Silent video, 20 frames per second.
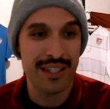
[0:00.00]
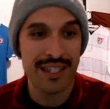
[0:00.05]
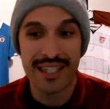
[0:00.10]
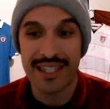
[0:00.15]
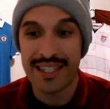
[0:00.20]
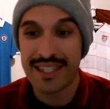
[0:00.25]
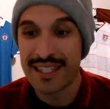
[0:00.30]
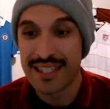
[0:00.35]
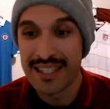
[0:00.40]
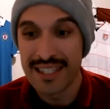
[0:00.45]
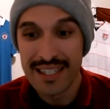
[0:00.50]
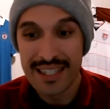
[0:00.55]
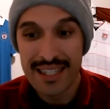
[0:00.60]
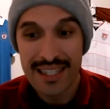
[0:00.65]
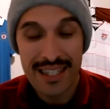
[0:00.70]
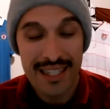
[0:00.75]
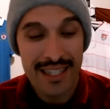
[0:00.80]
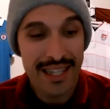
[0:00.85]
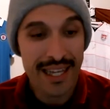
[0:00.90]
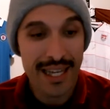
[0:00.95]
And
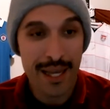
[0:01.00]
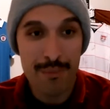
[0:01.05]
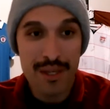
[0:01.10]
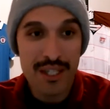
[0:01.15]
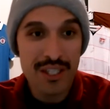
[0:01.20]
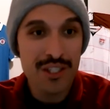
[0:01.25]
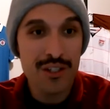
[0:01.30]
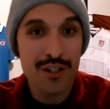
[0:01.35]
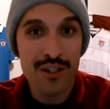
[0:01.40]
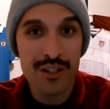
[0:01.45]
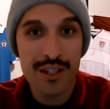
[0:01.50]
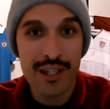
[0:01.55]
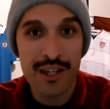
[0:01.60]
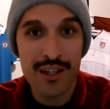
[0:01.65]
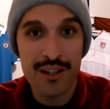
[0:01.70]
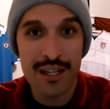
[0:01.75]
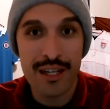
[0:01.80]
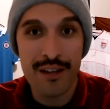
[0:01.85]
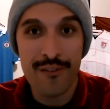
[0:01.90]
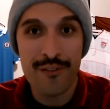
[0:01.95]
like I mentioned
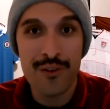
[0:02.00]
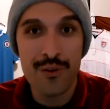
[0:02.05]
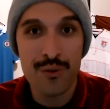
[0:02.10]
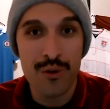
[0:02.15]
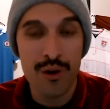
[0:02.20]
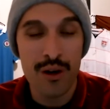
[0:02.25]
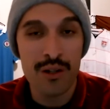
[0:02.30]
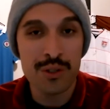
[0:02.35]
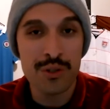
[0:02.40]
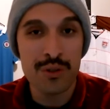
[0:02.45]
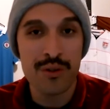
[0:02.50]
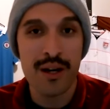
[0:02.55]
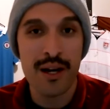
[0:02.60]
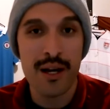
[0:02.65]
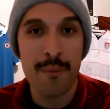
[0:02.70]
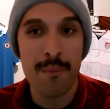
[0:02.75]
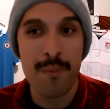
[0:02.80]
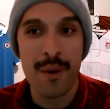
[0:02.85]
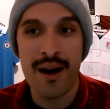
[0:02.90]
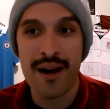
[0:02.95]
earlier, if you also
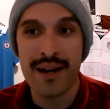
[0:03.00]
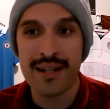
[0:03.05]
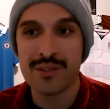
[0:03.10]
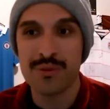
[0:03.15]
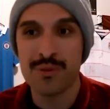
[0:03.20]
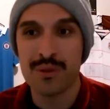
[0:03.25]
got a box,